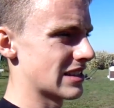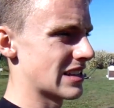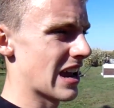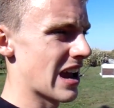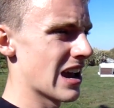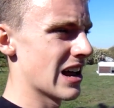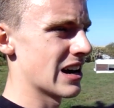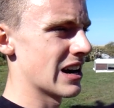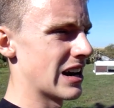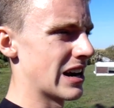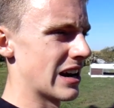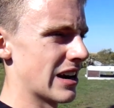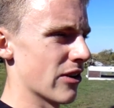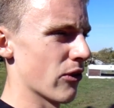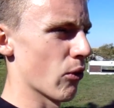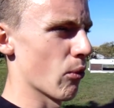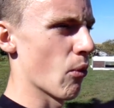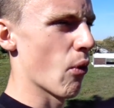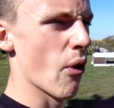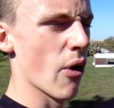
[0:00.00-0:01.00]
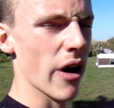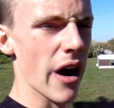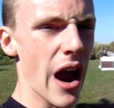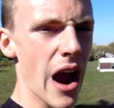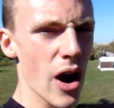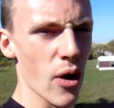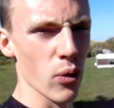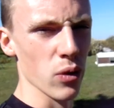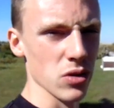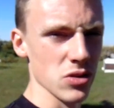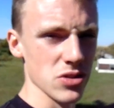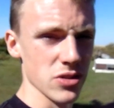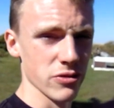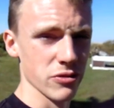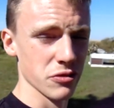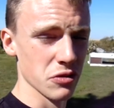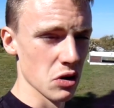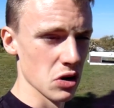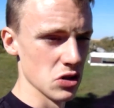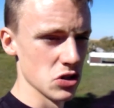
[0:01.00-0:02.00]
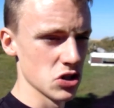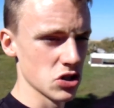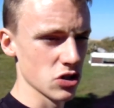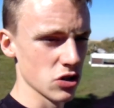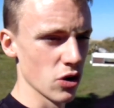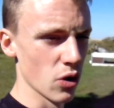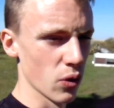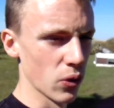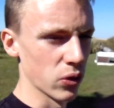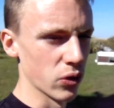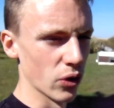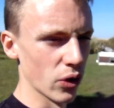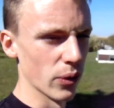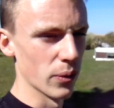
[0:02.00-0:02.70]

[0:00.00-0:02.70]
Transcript: ten or more hours of footage to go through.